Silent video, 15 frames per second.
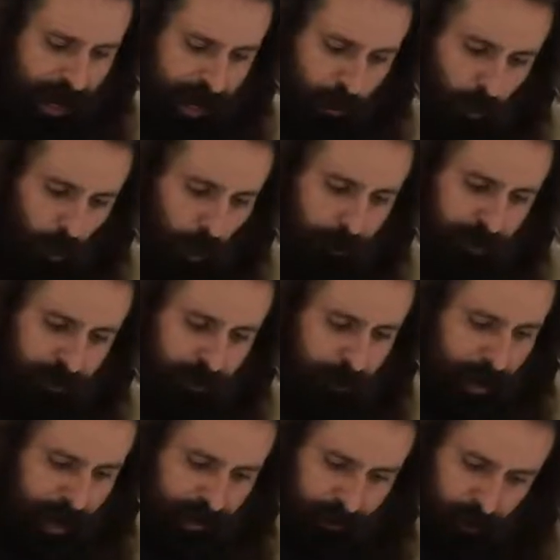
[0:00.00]
And it won't be
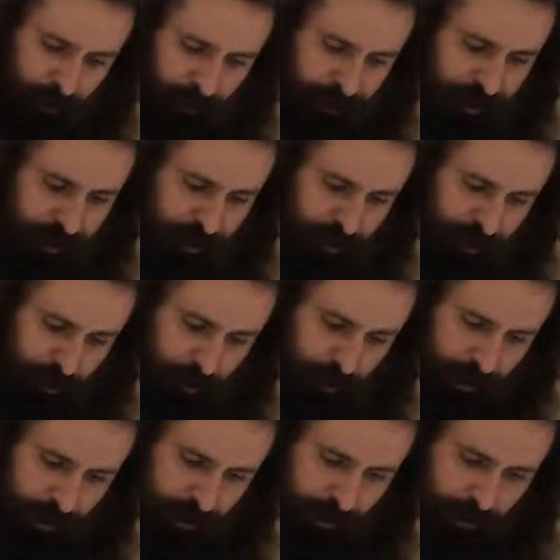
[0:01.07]
dramatic. You'll just see a
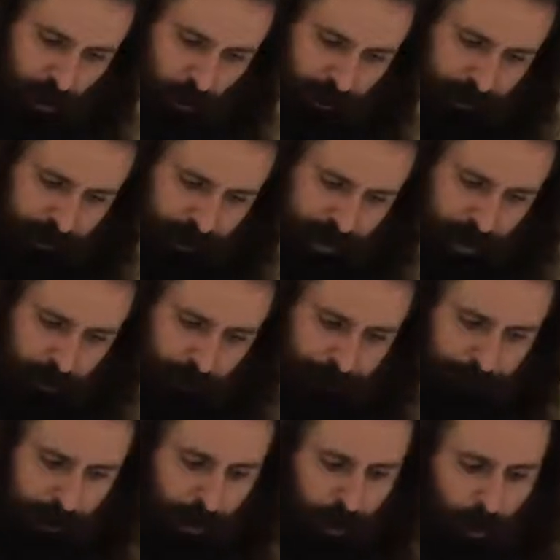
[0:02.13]
streak going down
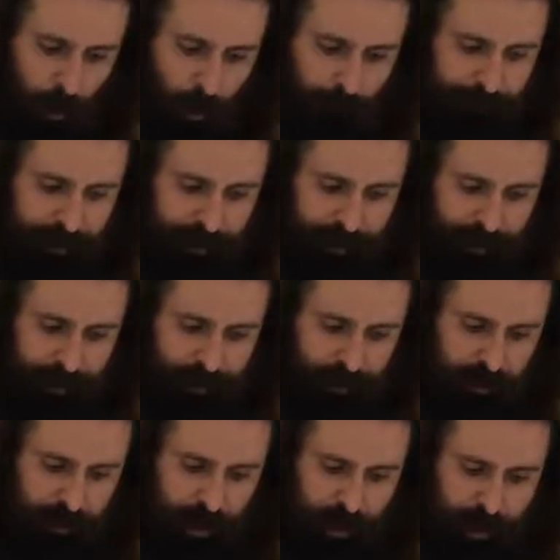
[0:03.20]
on the
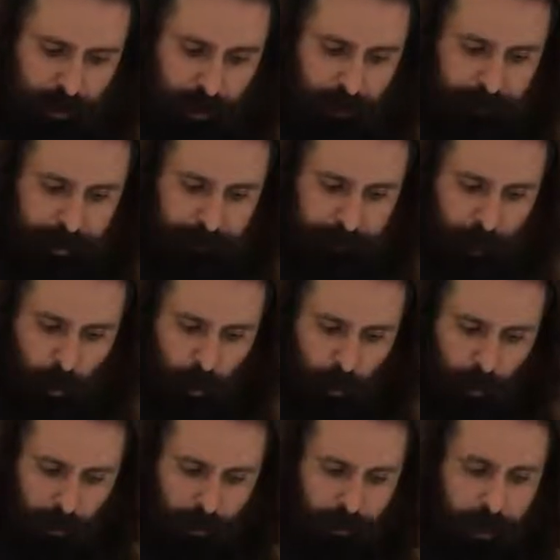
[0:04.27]
inside of the
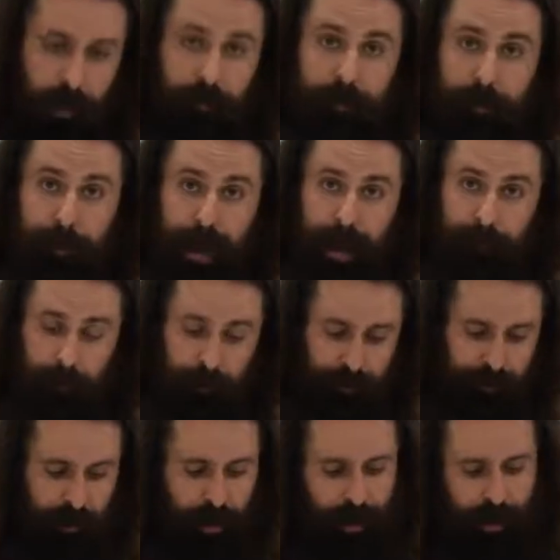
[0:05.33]
bore of the
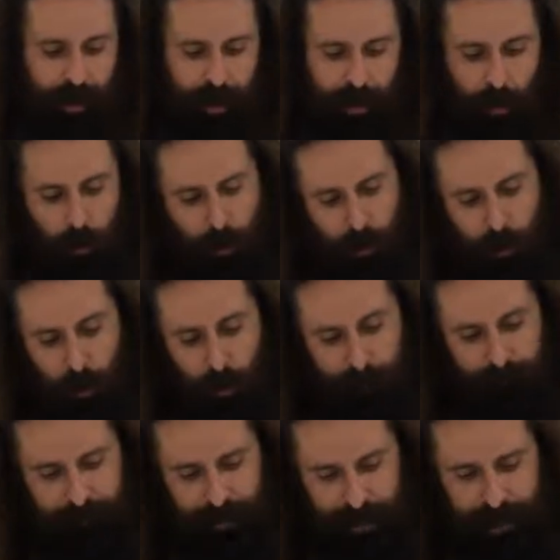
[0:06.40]
baffles, or
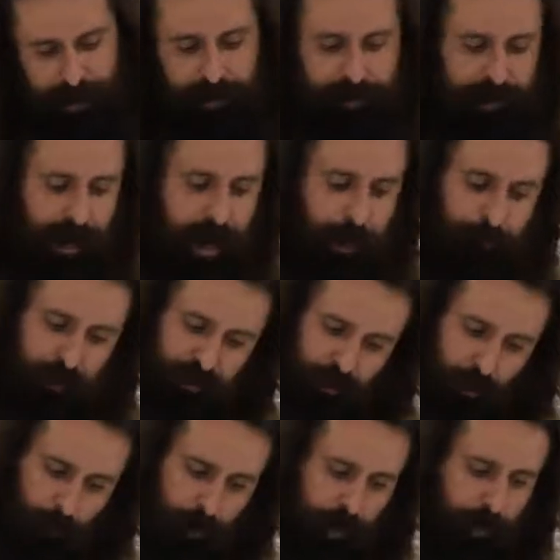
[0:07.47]
on the end cap
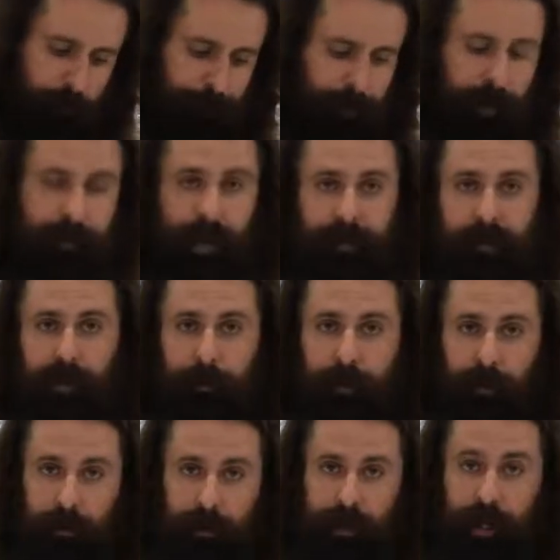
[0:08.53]
somewhere, and that's going to be
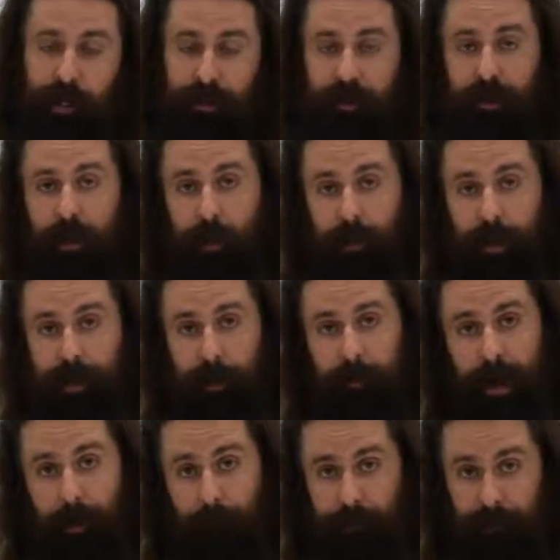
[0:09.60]
your indication that you're getting a
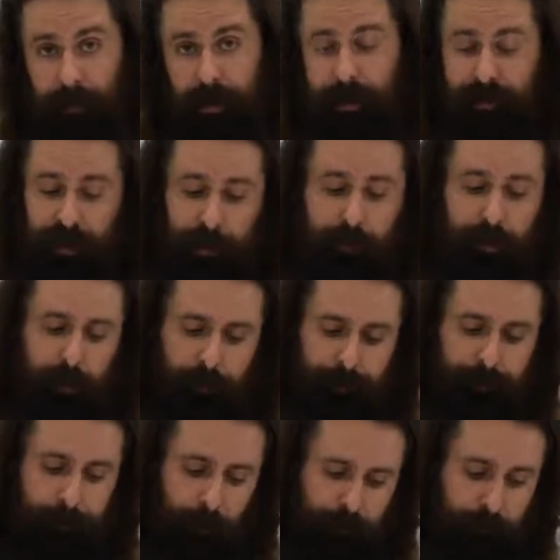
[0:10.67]
baffle strike. It's going to be
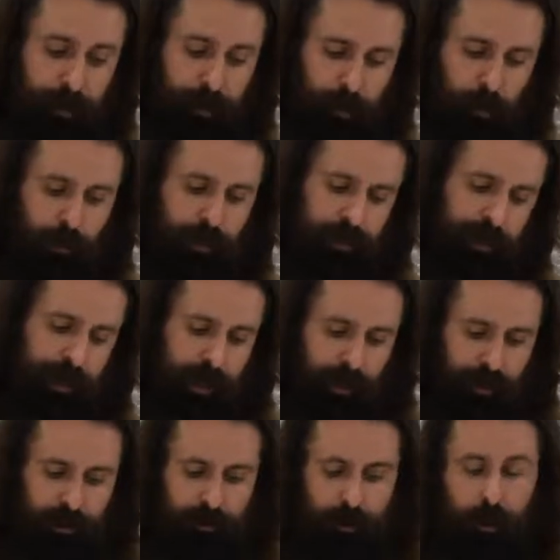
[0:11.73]
your visual
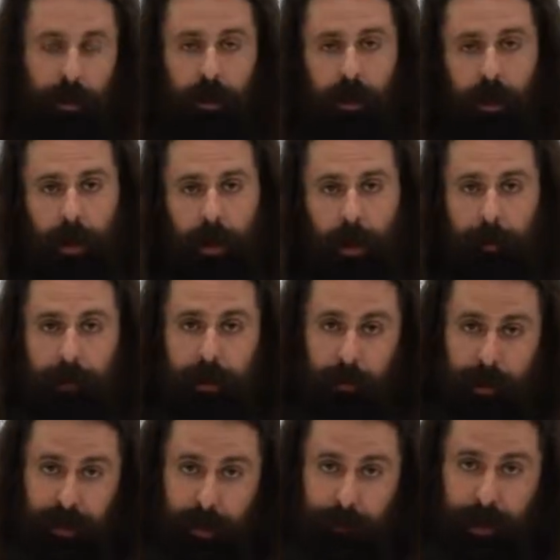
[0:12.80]
indication that you're
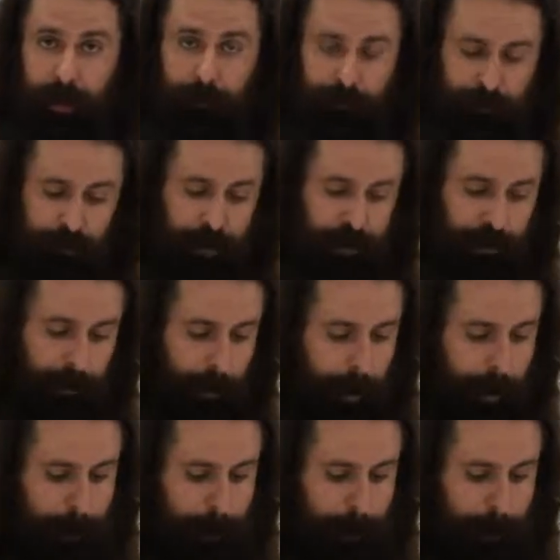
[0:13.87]
getting a baffle strike.